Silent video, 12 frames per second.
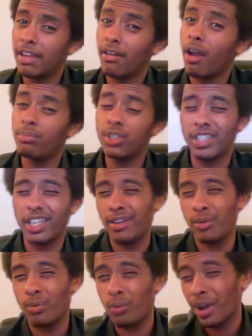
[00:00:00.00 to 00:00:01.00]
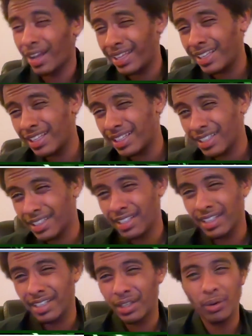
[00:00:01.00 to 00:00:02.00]
am just like, what?
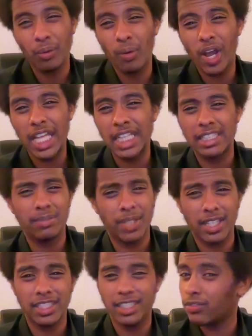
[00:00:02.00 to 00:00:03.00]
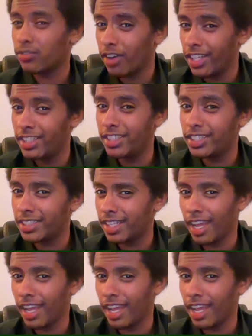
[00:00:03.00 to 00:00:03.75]
What? Is it because he's French?